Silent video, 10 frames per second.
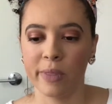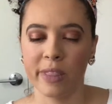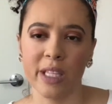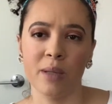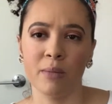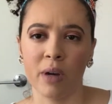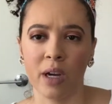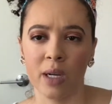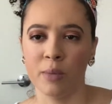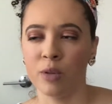theme
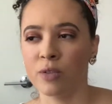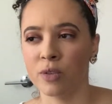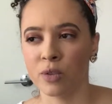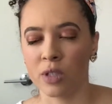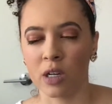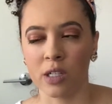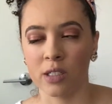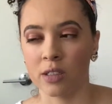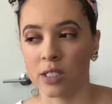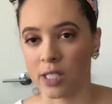by Beautiful
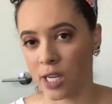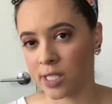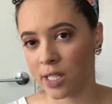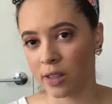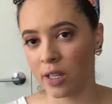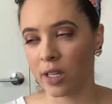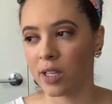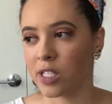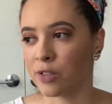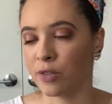Dawn Designs, I think,
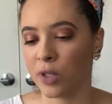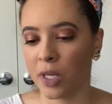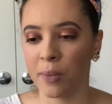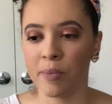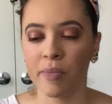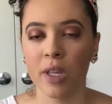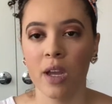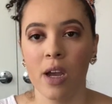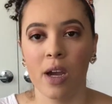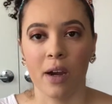is free.
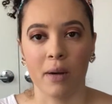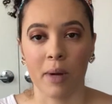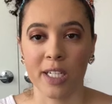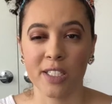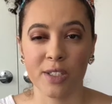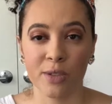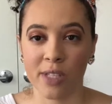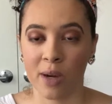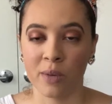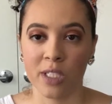I just used
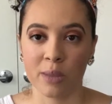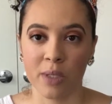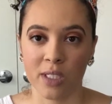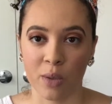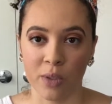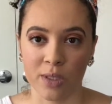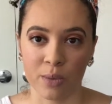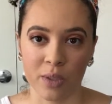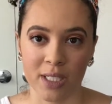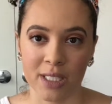that one just because I wasn't
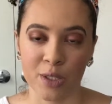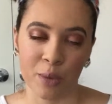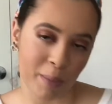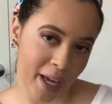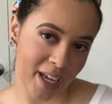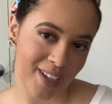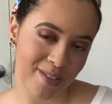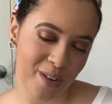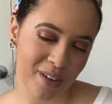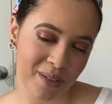willing to pay
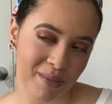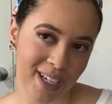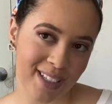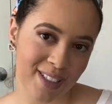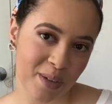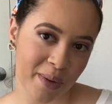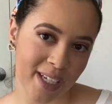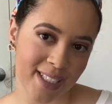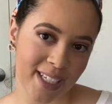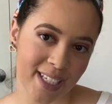for my
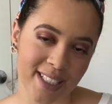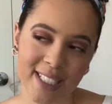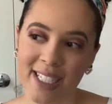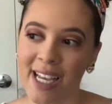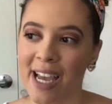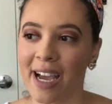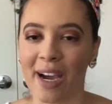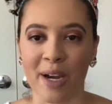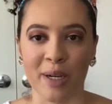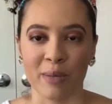domain yet.
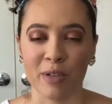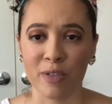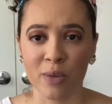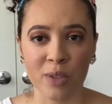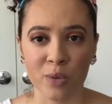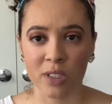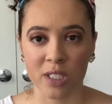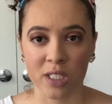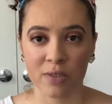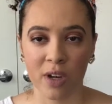But free ones
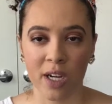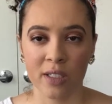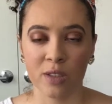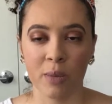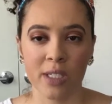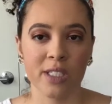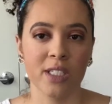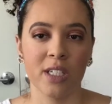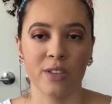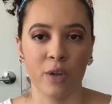just fine. So
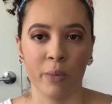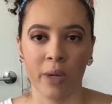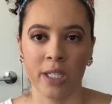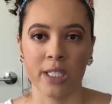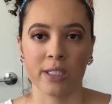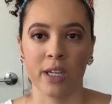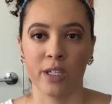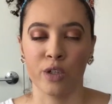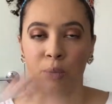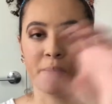basically, a domain is
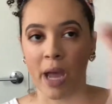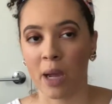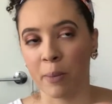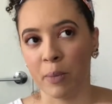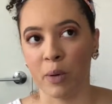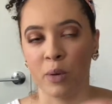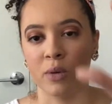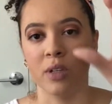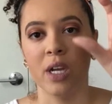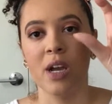like your
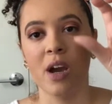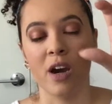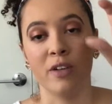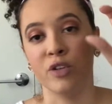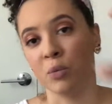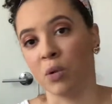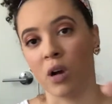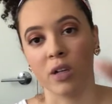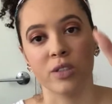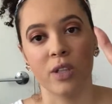backbone of your
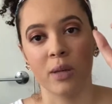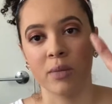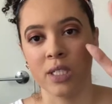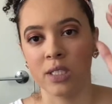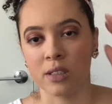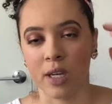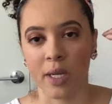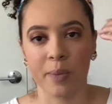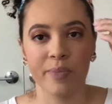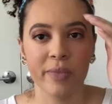blog. So that means
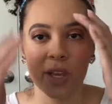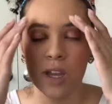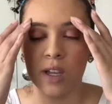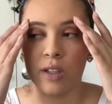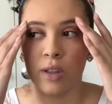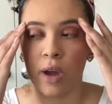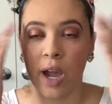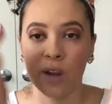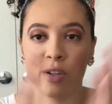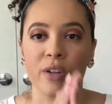like,
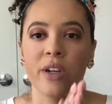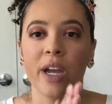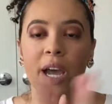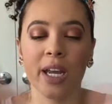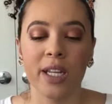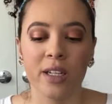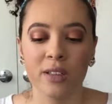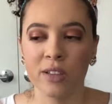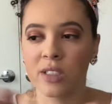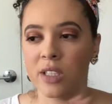how your
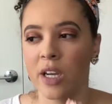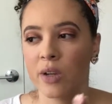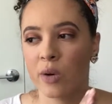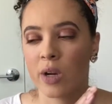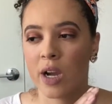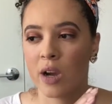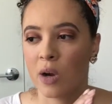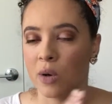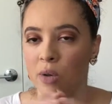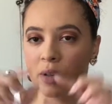heading looks like, or
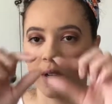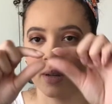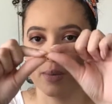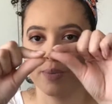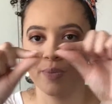how